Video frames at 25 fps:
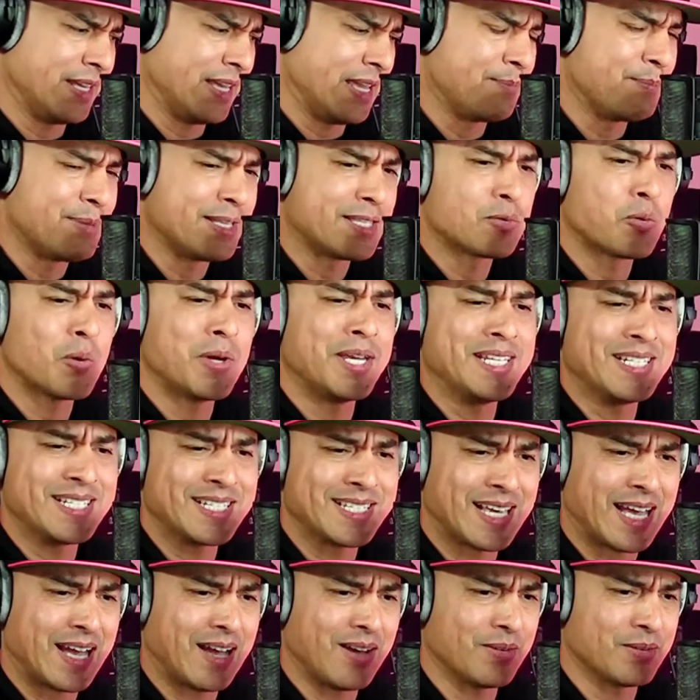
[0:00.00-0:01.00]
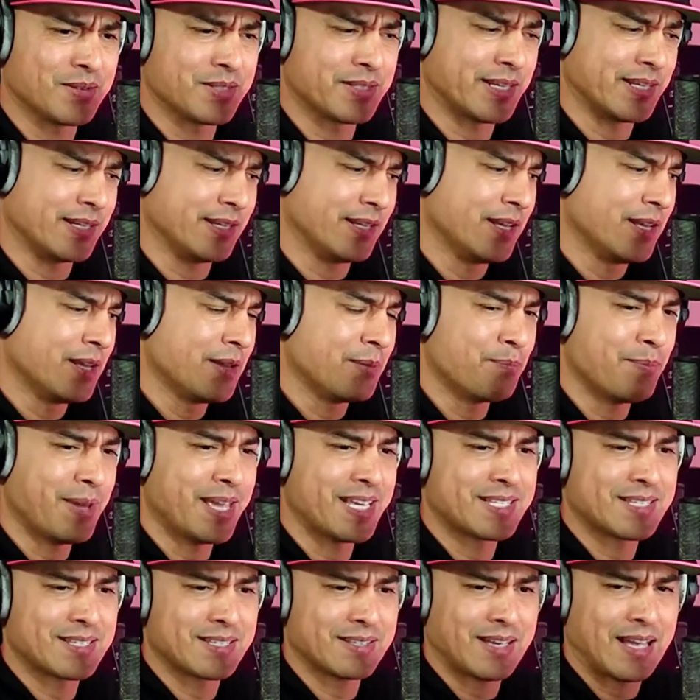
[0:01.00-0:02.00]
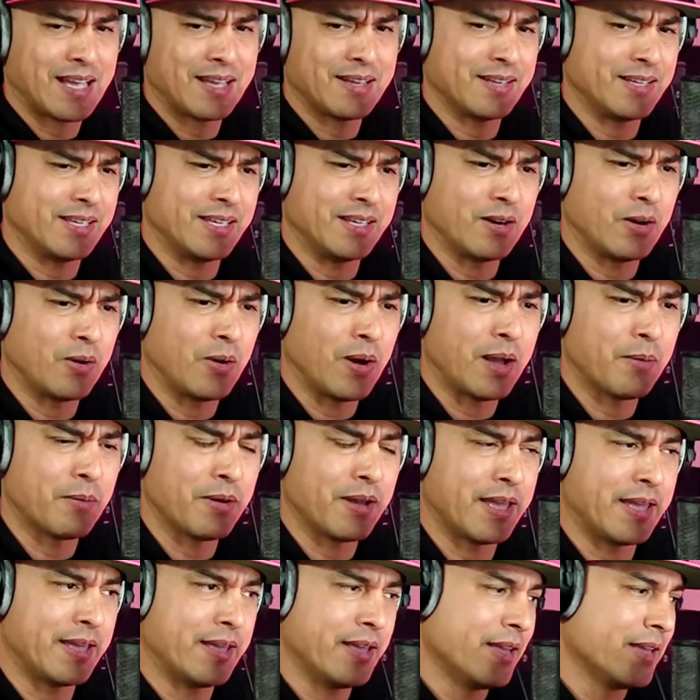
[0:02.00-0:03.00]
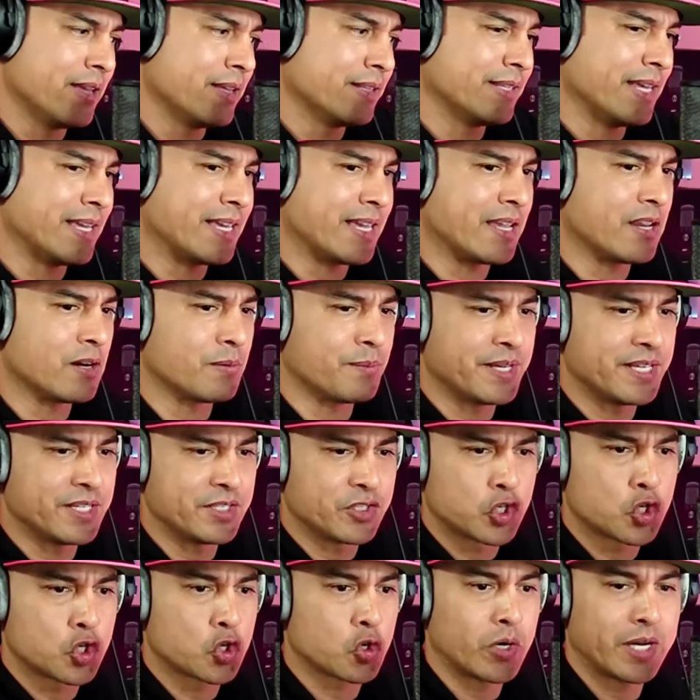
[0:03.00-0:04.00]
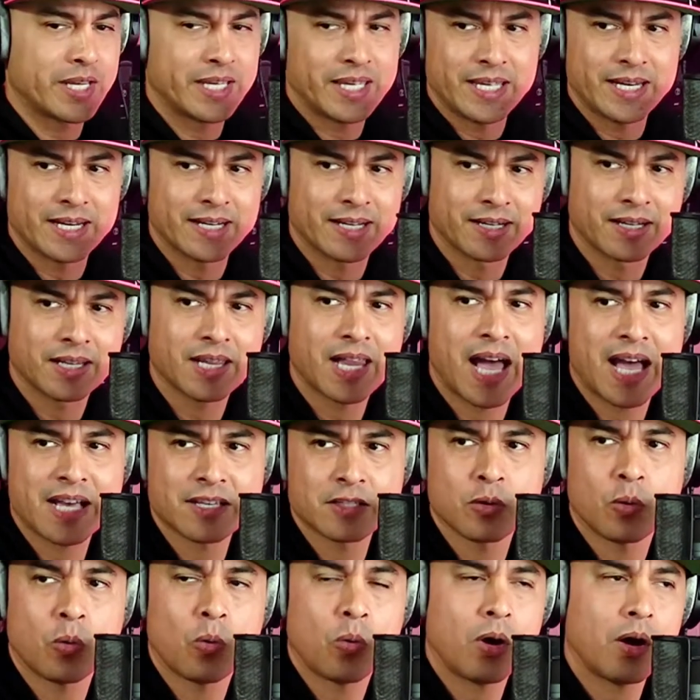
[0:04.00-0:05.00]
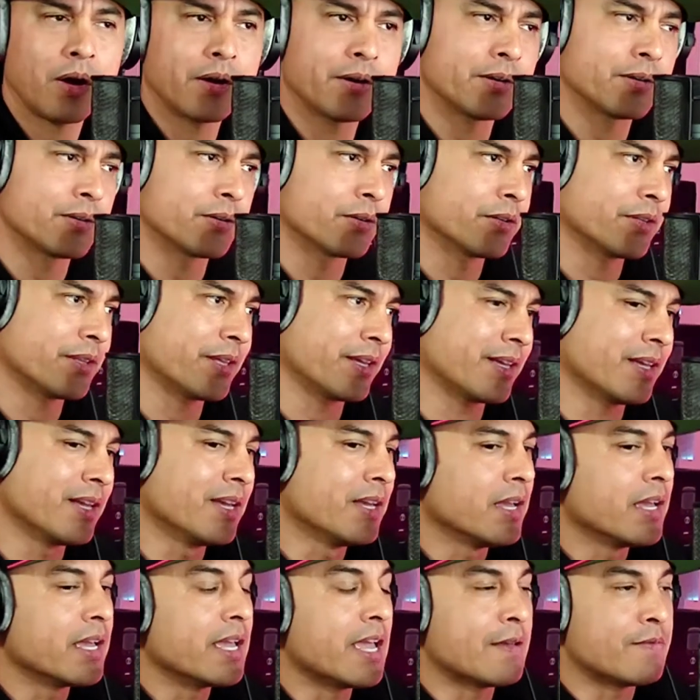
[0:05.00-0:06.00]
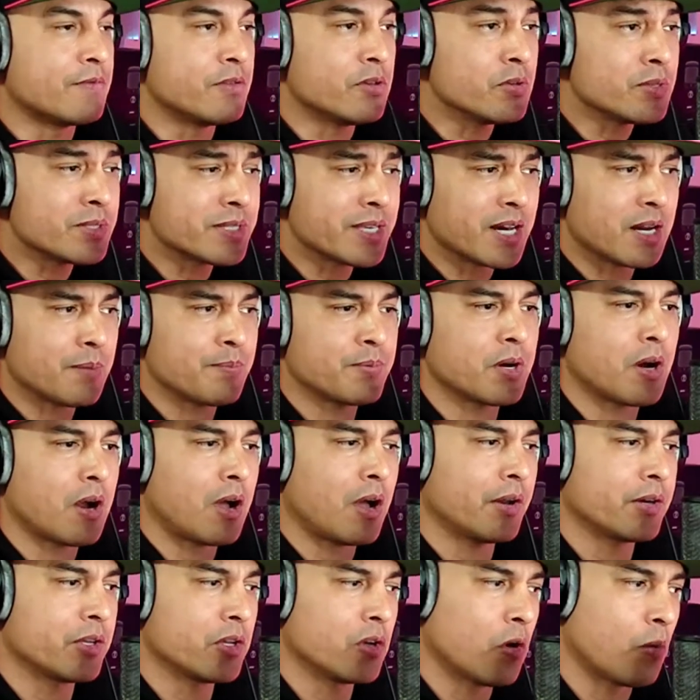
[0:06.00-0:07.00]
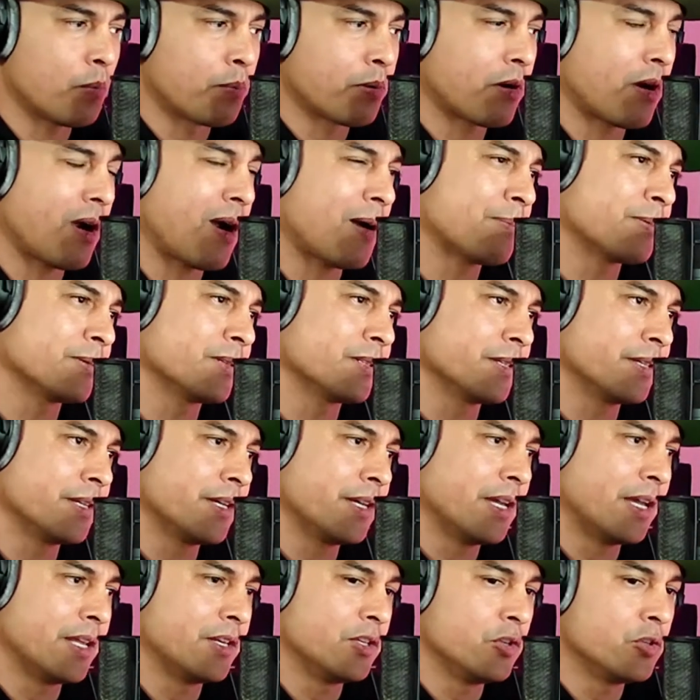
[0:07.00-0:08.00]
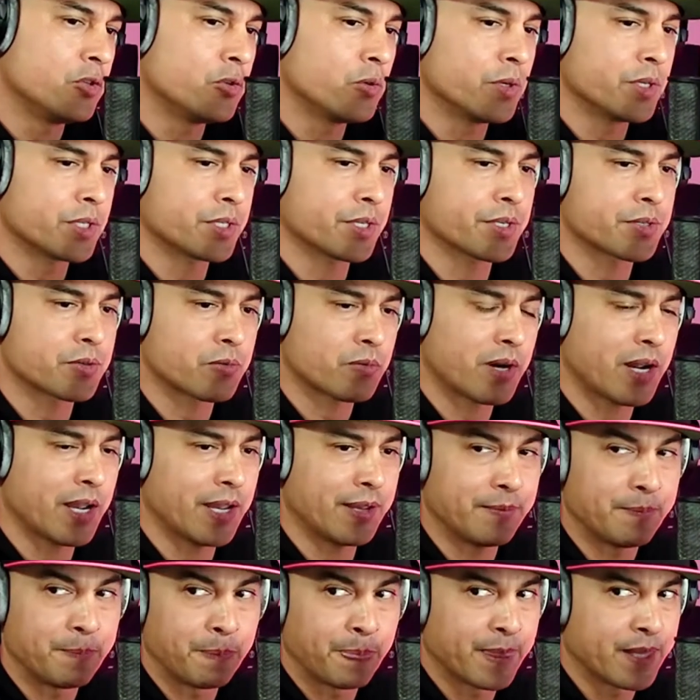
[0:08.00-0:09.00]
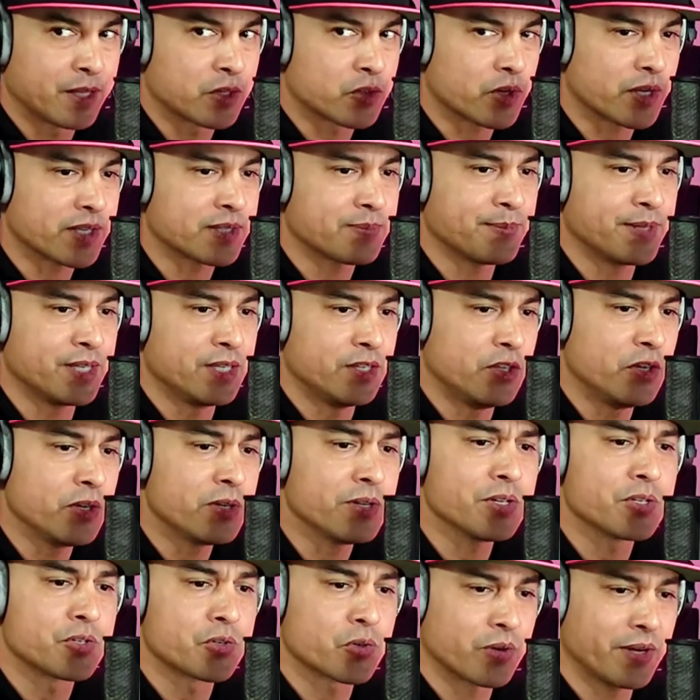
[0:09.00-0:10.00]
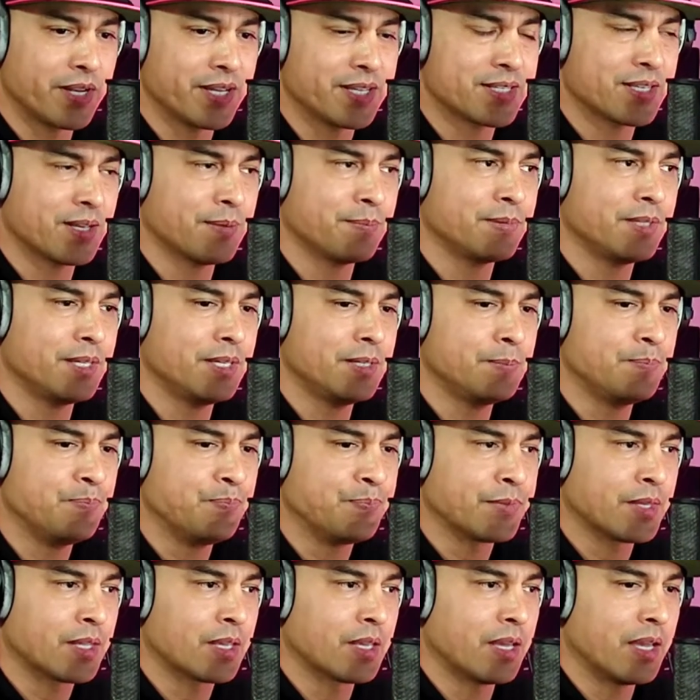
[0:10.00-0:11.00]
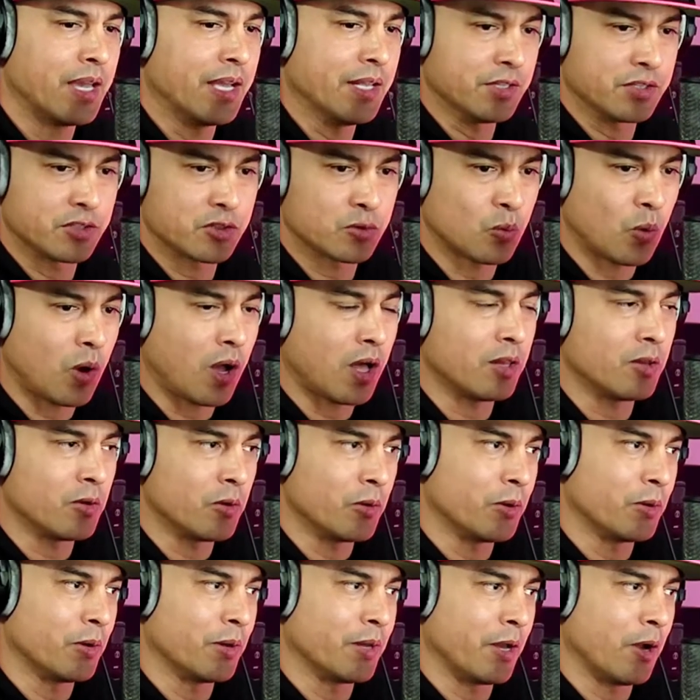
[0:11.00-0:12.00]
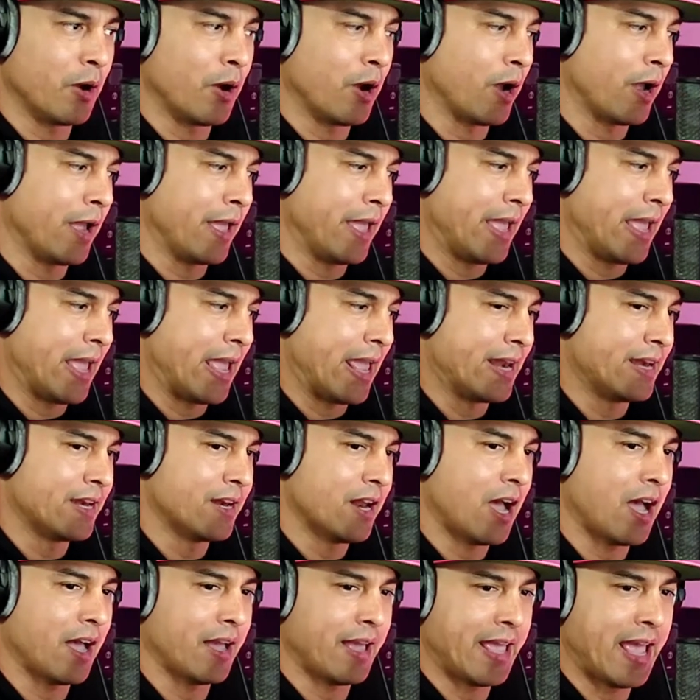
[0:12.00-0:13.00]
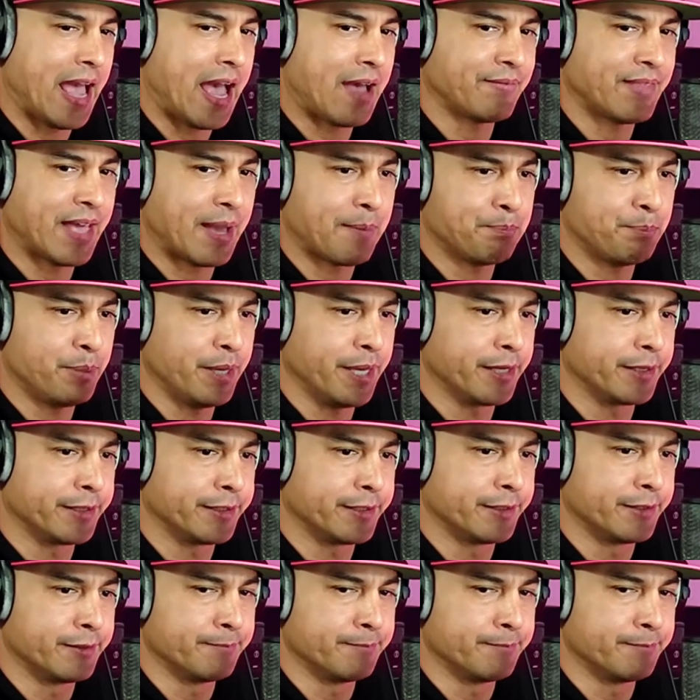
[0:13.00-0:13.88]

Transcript: in-between sounds and makes, they can hear me drinking a glass of water. If you set up your audio properly and you do it just right, trust me, you could drink something and swallow and not have that big,